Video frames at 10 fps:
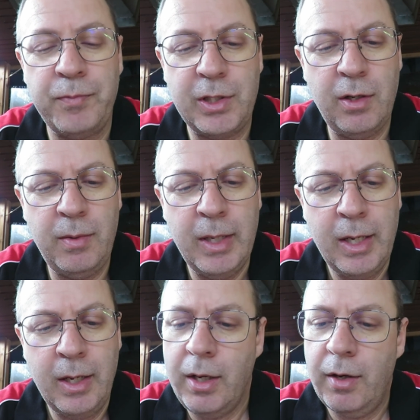So
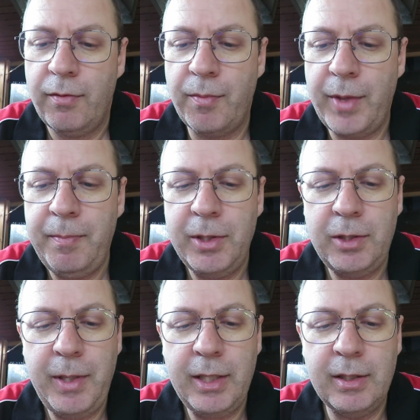from that
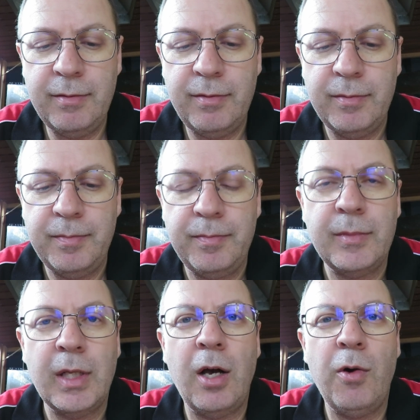perspective,
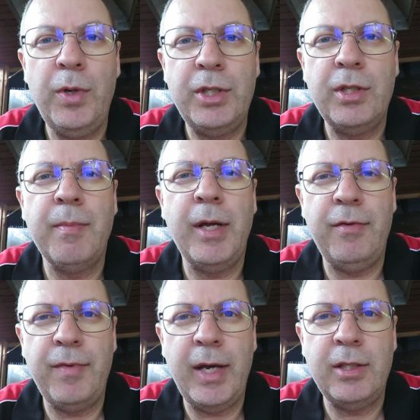I wish the
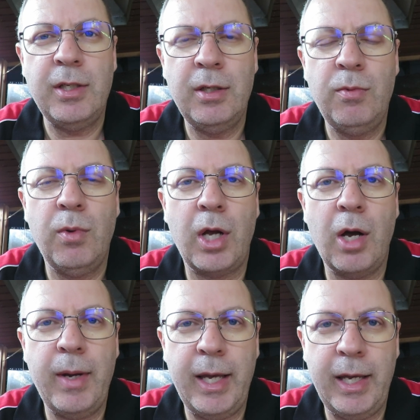manufacturer will
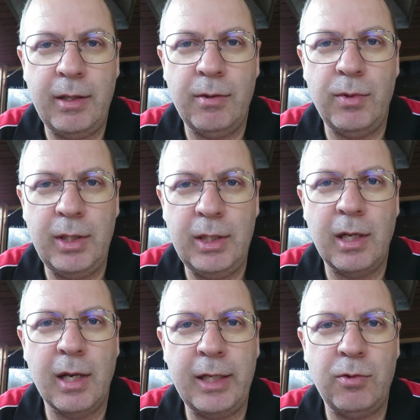go ahead with these
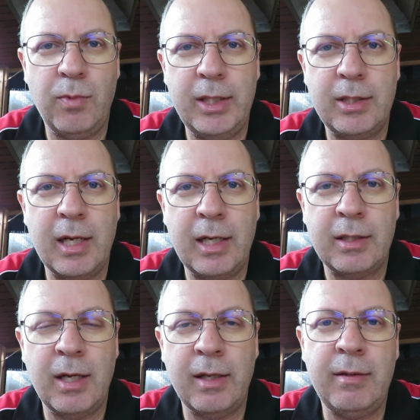lightweight
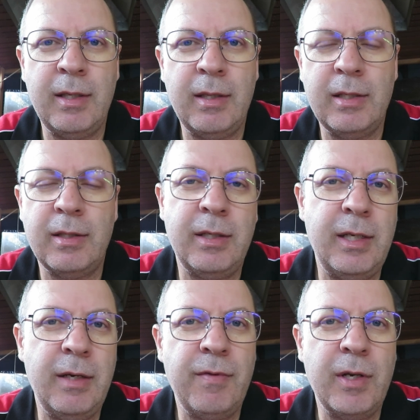slugs. I think there's a
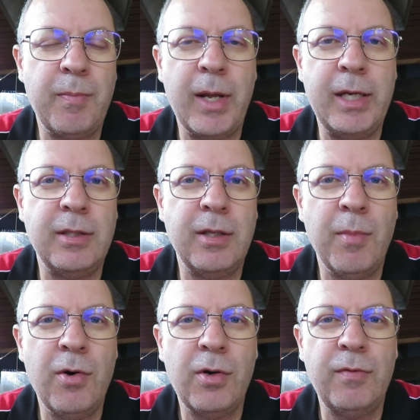definite place in the
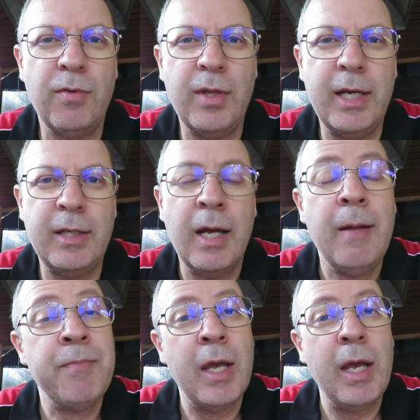market for that,
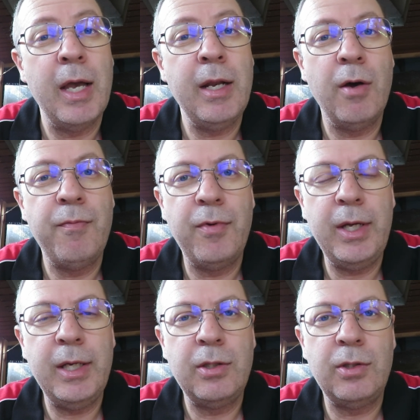and
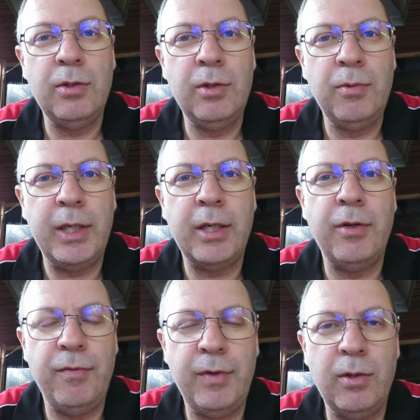hopefully soon we can
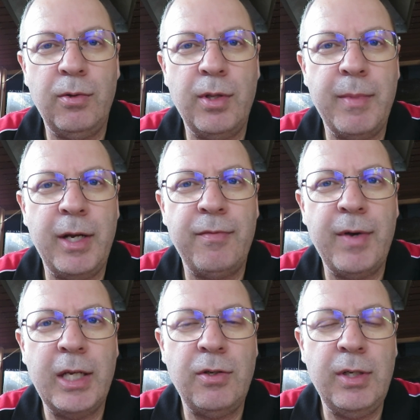reveal who the
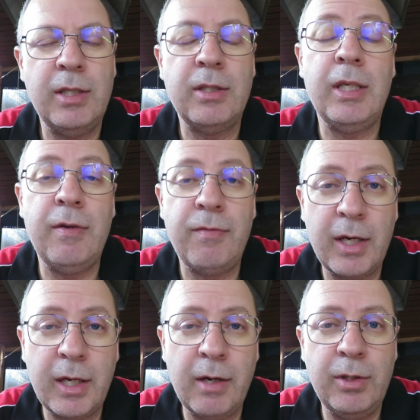manufacturer is if
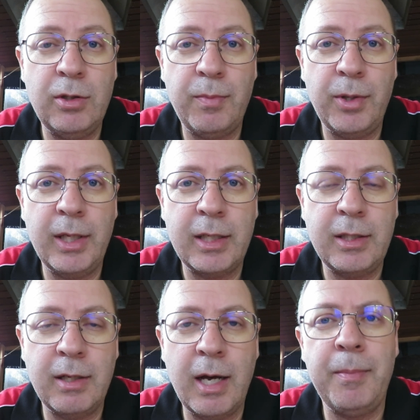they go into
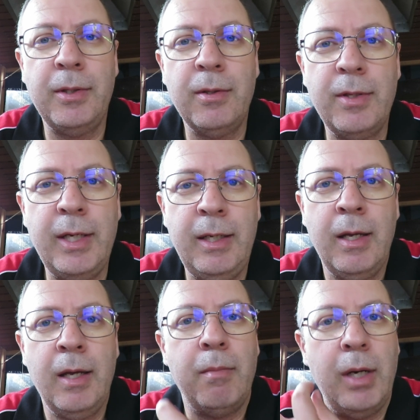production. Up until then,
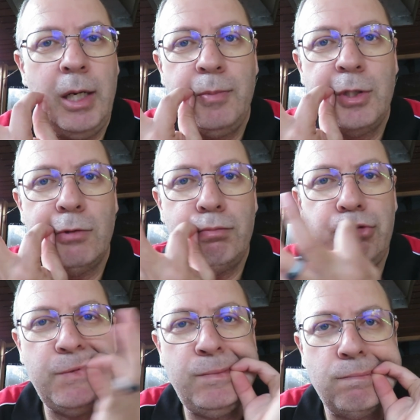my lips are
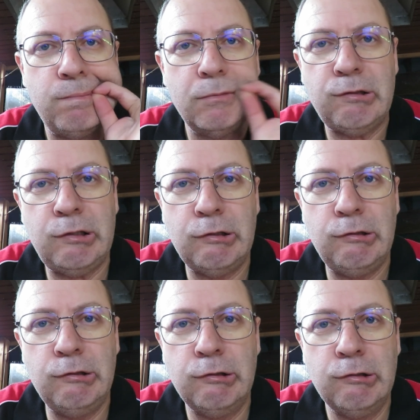
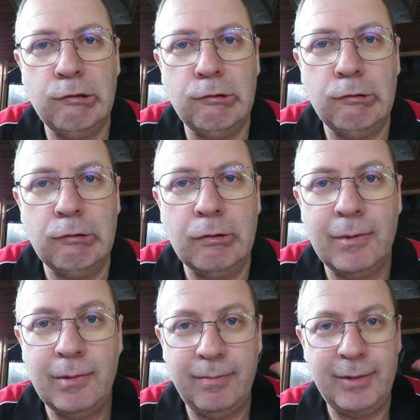sealed.
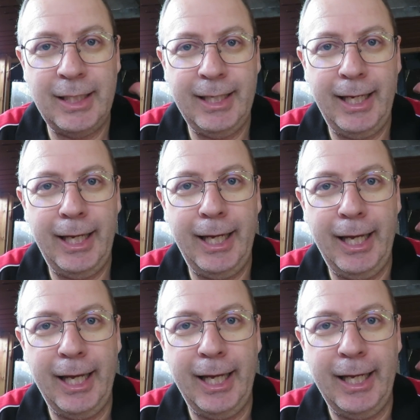Ta-da!